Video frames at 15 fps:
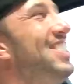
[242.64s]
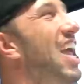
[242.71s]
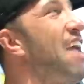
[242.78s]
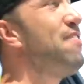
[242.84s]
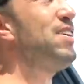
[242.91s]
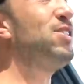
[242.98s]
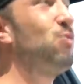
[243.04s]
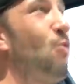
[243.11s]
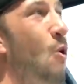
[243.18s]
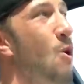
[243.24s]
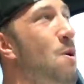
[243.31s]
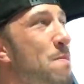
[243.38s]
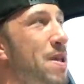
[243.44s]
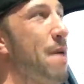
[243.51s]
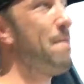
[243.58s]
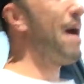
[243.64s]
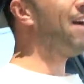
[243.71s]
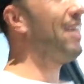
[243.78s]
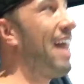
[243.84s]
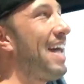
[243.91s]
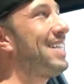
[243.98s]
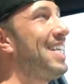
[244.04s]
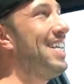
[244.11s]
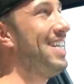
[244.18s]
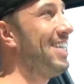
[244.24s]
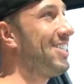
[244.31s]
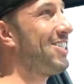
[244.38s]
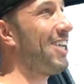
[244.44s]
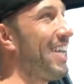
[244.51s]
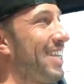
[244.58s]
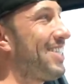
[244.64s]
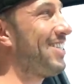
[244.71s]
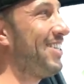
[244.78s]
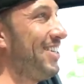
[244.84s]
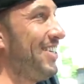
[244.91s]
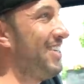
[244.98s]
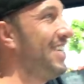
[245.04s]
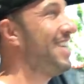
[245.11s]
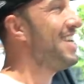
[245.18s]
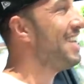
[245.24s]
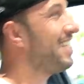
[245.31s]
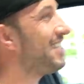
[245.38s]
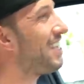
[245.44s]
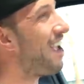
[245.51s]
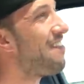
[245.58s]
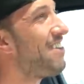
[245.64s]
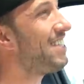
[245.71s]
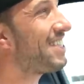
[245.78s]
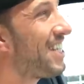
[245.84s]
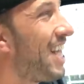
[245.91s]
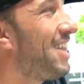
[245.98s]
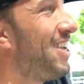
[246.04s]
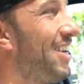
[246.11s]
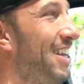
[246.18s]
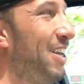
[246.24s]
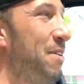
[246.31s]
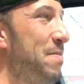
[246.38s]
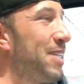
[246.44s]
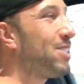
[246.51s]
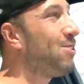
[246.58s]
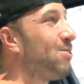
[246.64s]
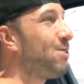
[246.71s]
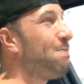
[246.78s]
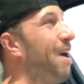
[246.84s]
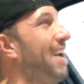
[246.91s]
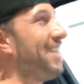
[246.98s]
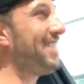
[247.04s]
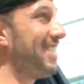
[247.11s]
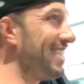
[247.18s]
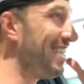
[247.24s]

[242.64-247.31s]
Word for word: David's warned me about Latina chicks, dude. They're too David spicy. said they're a little bit too spicy.